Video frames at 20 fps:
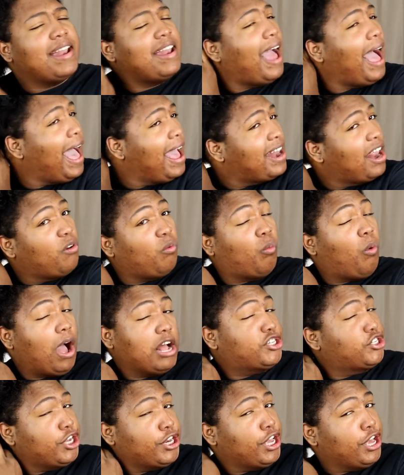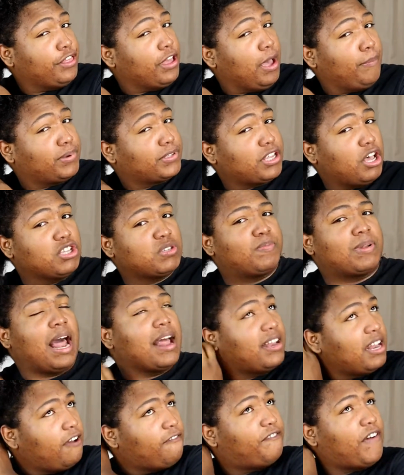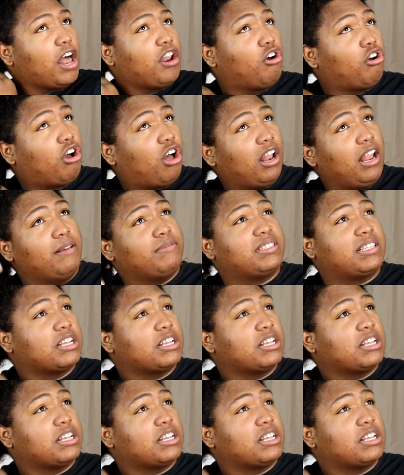Now, I didn't watch any other episodes, but I did follow clips